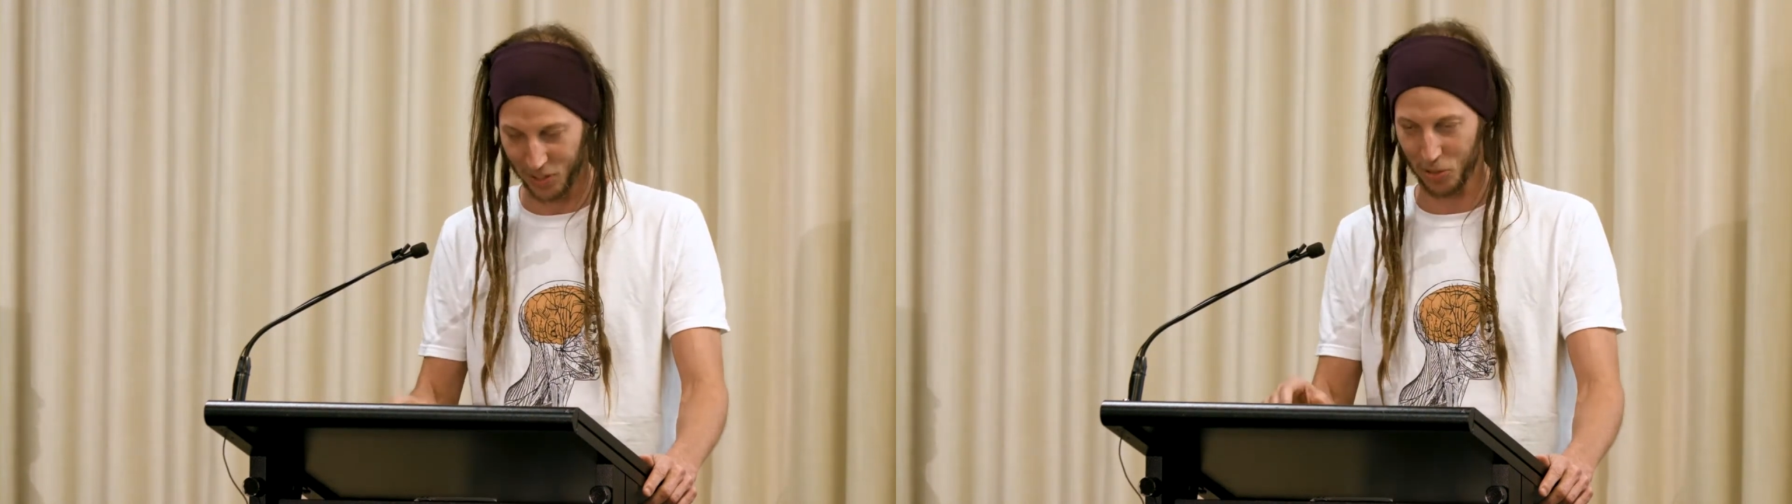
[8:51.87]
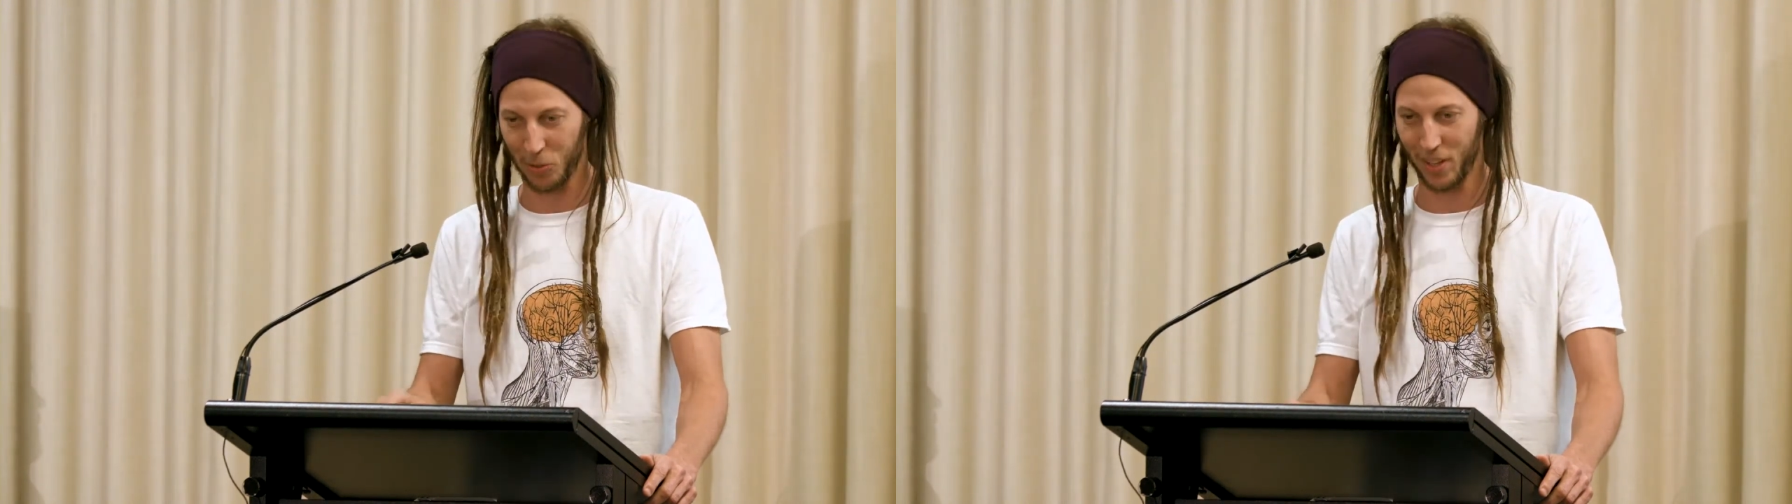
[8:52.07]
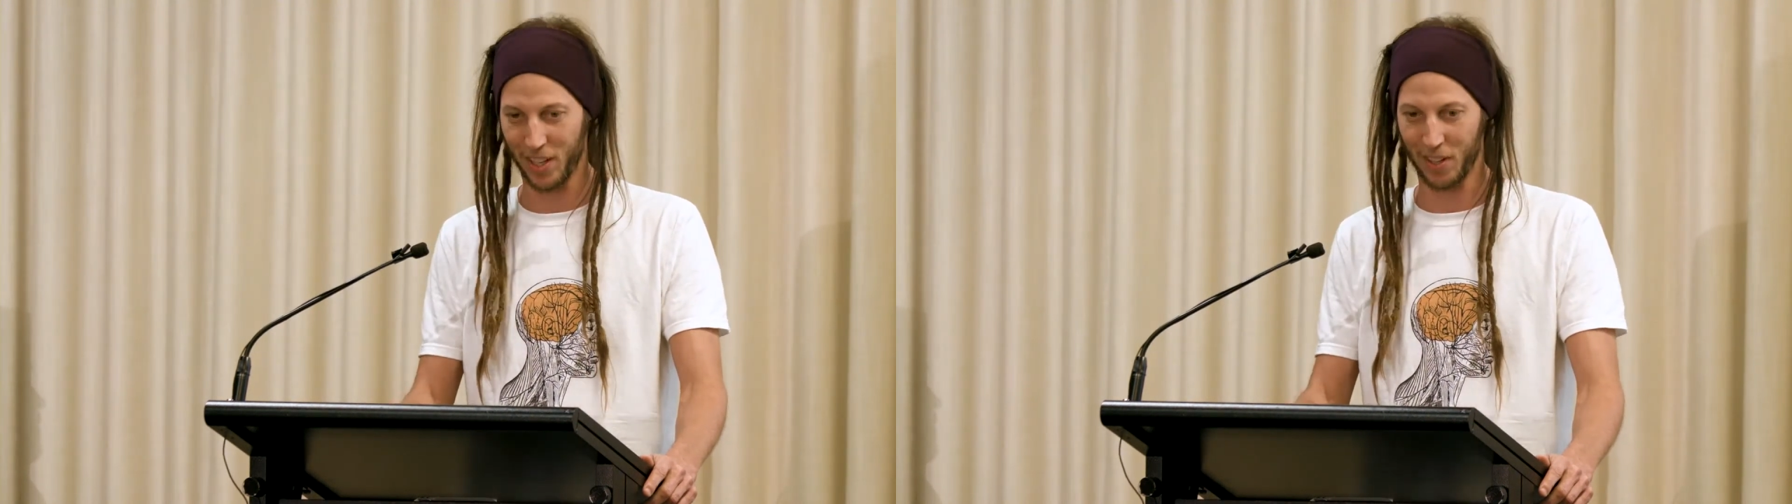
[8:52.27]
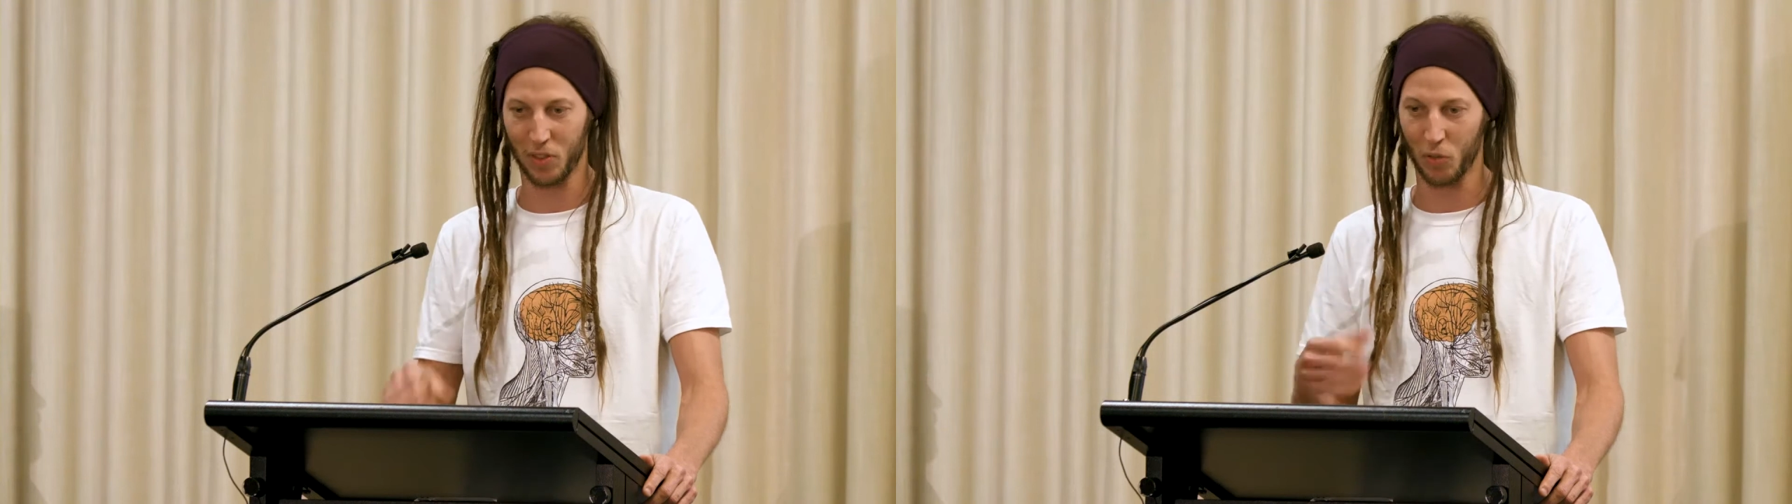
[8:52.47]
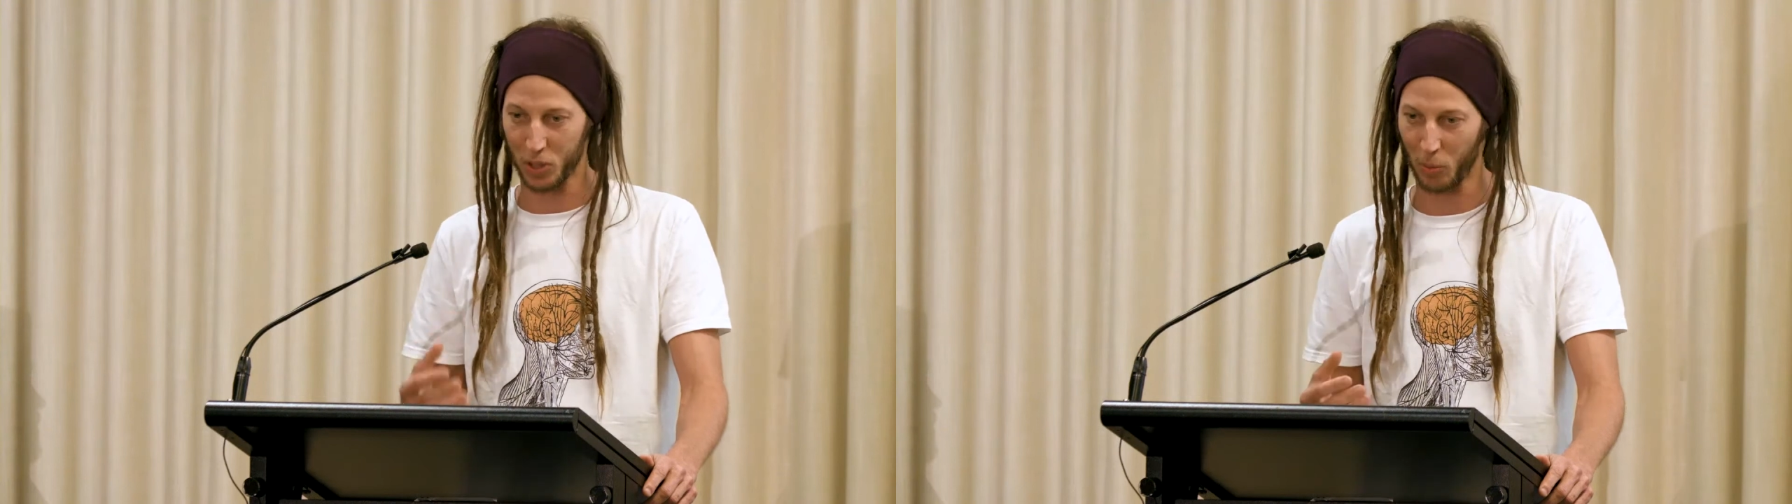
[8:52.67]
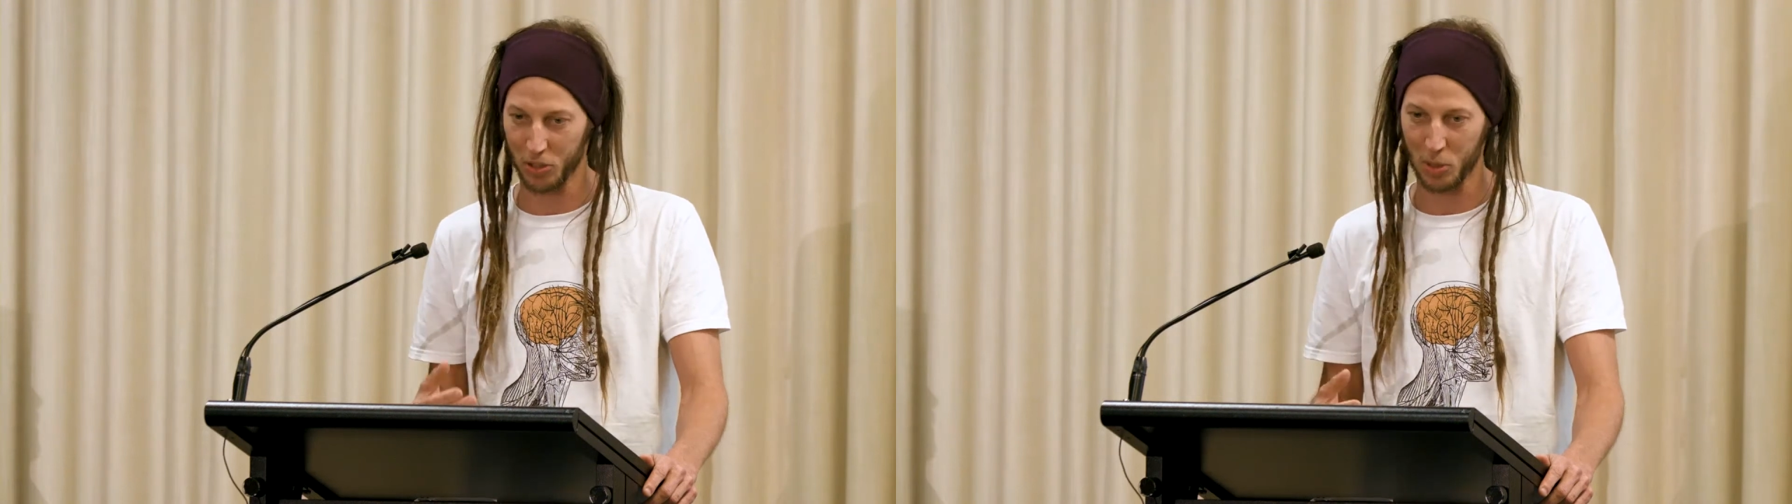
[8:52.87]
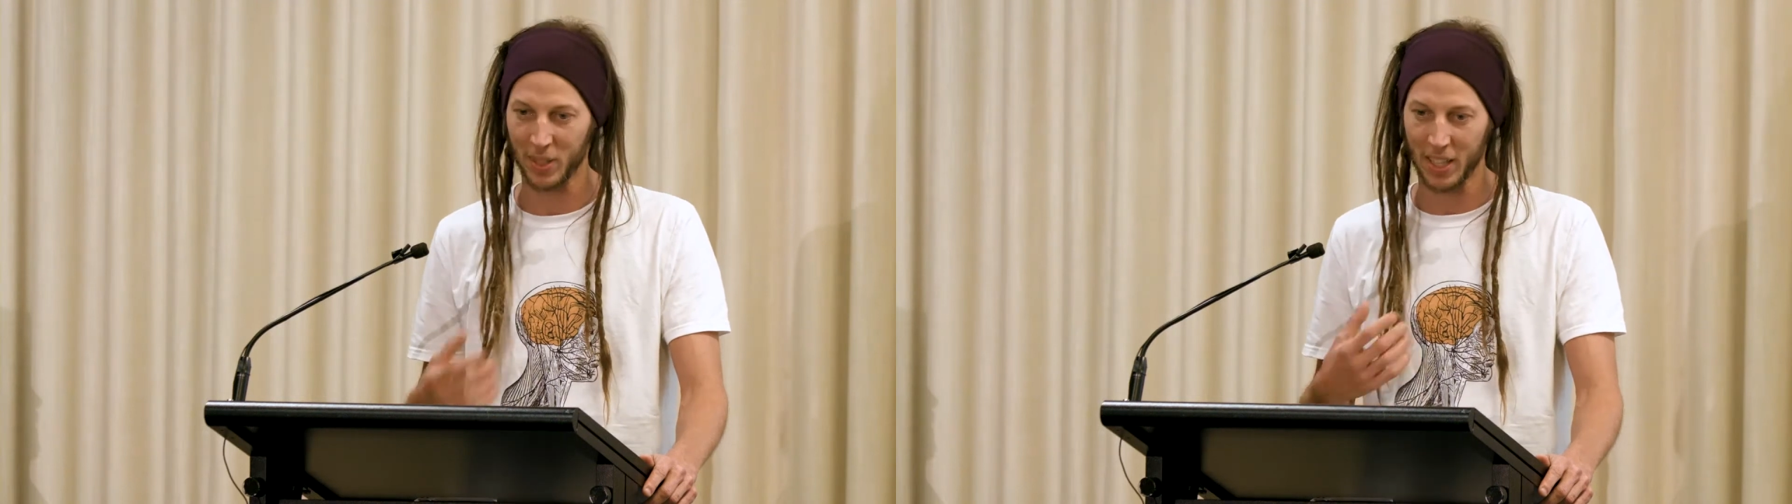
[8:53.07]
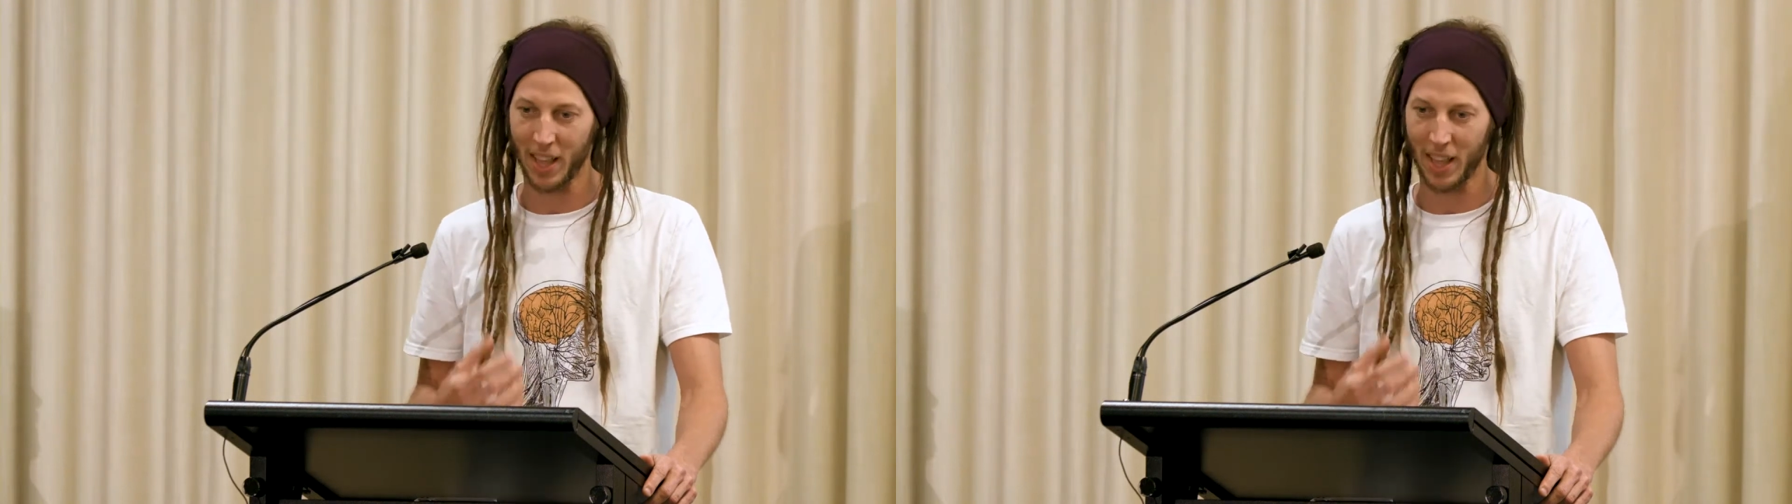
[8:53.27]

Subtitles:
to the responsibility